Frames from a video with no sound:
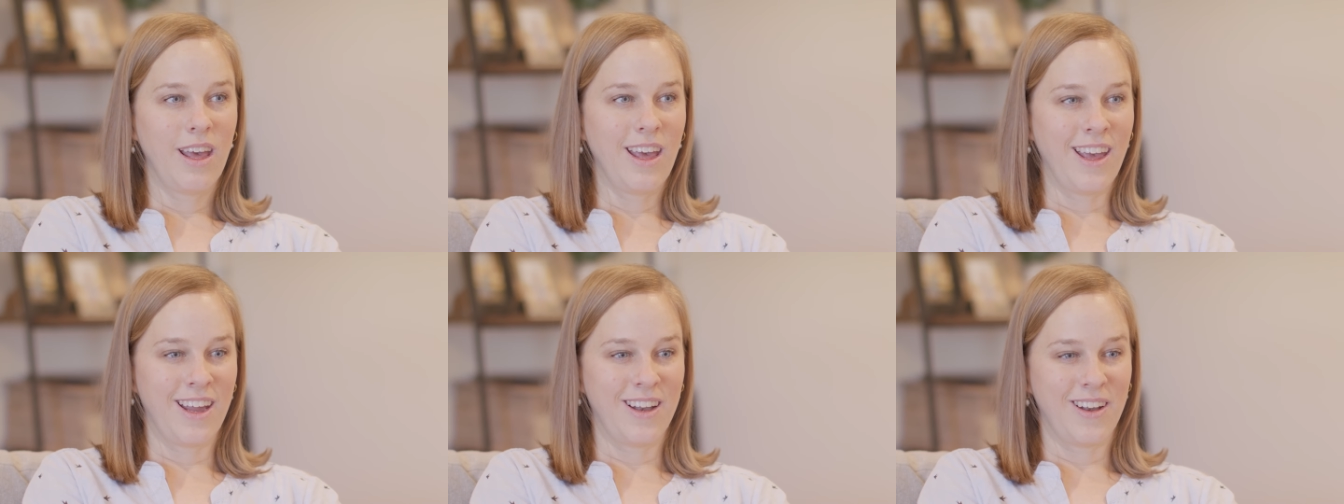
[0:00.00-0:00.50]

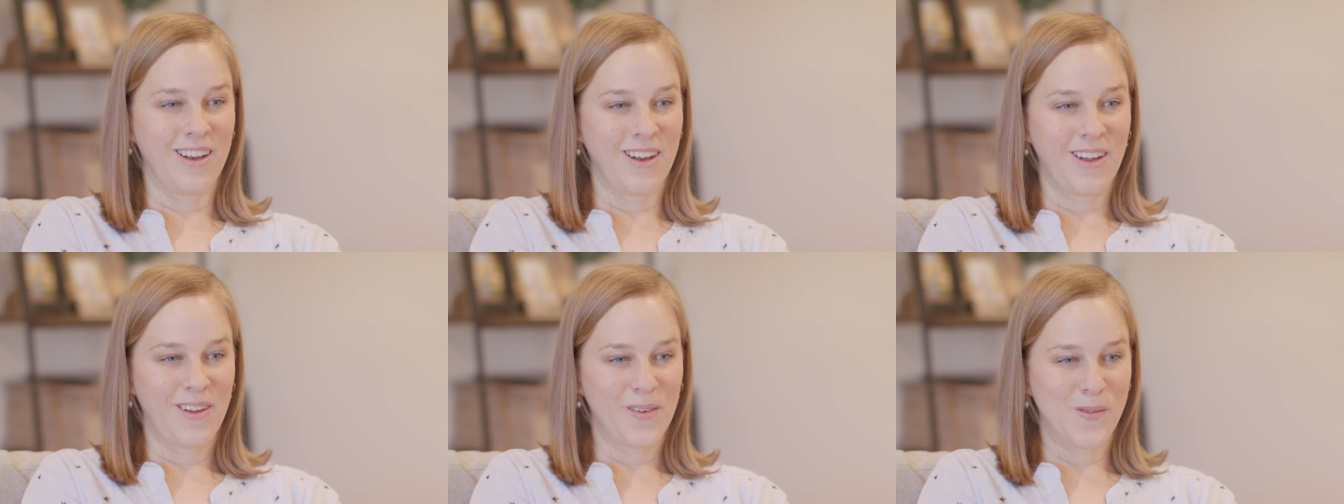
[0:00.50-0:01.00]

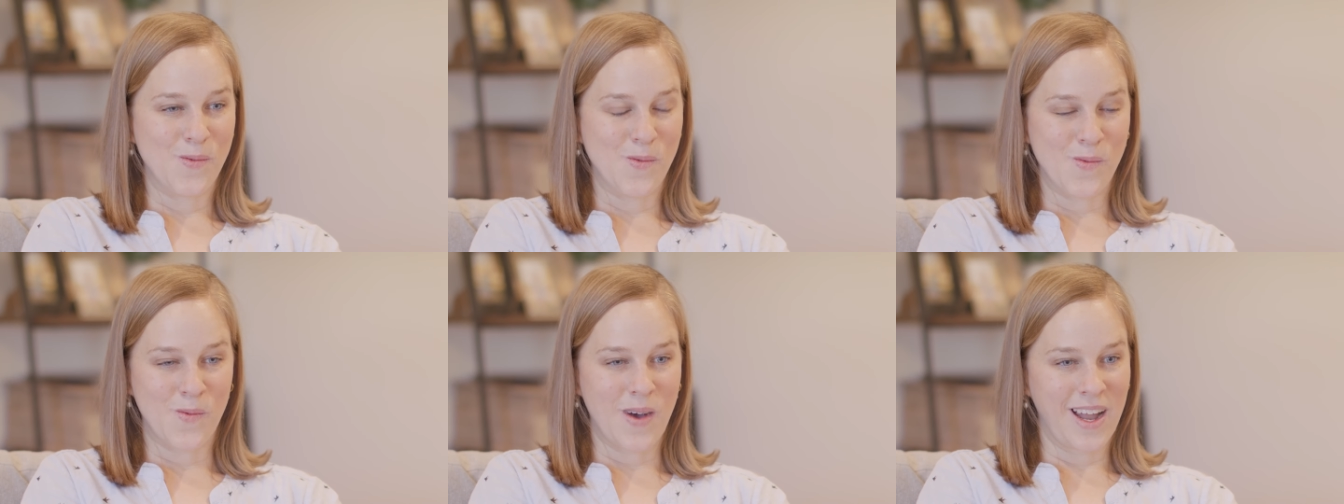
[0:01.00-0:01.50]
in
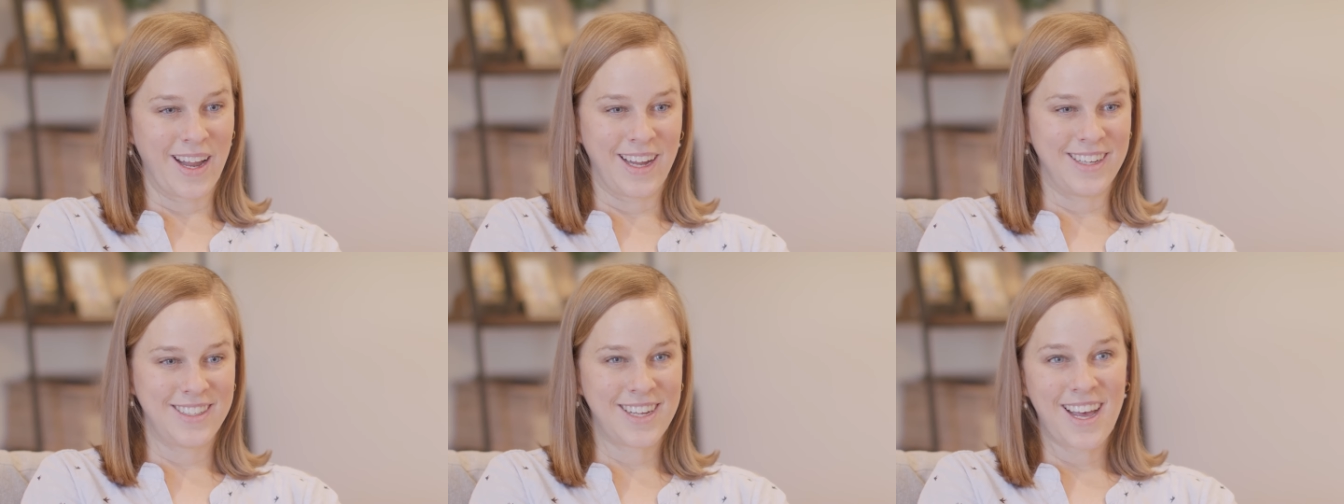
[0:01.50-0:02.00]
what it